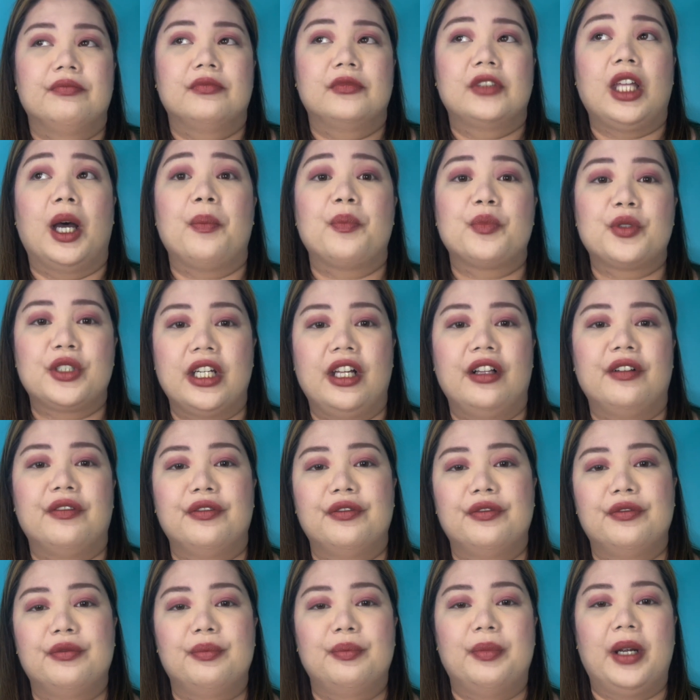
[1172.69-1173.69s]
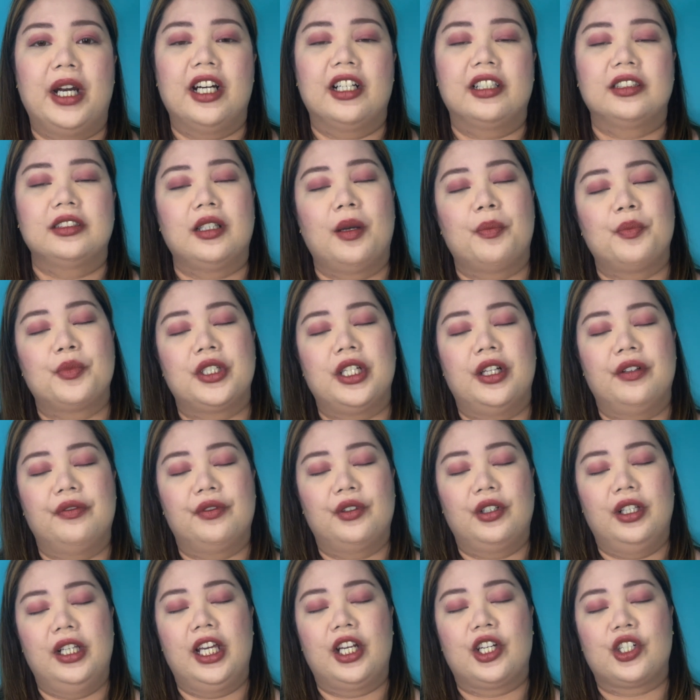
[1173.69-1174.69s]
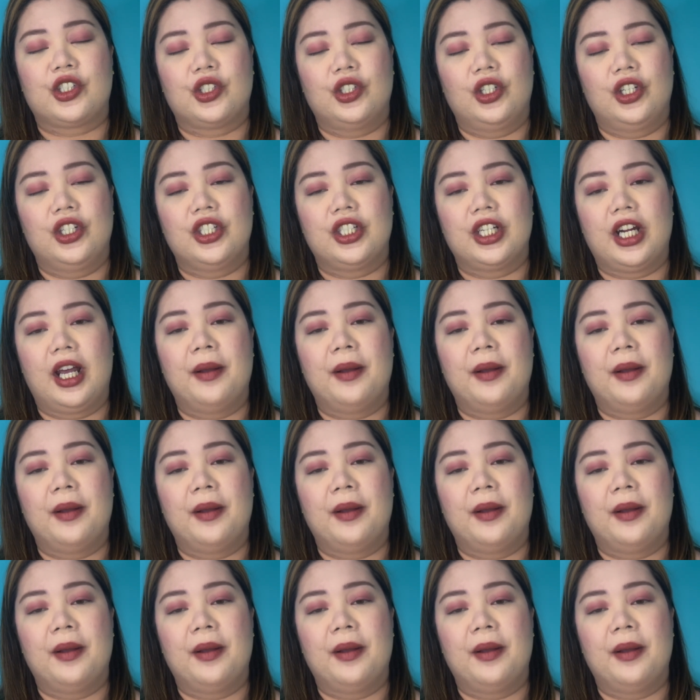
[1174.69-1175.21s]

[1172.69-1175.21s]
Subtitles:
top shelf collection siya.